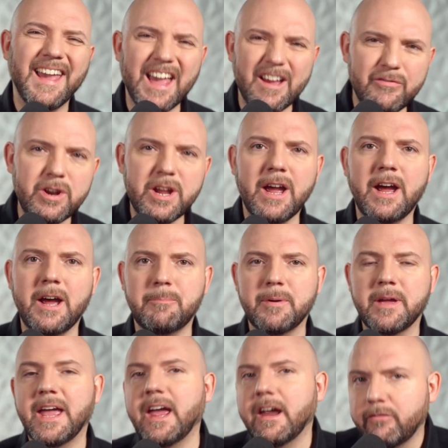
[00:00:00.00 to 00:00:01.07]
Every app,
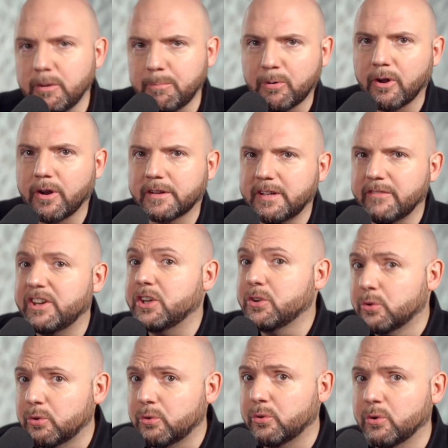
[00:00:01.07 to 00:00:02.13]
every productivity
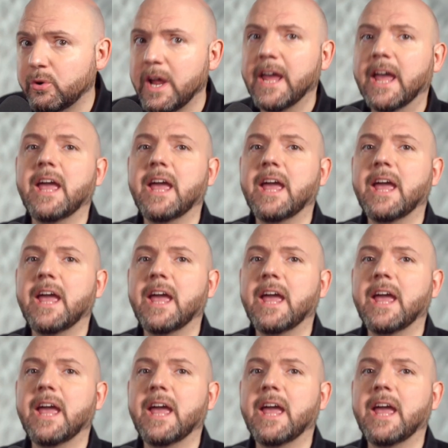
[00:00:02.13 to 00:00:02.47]
guru,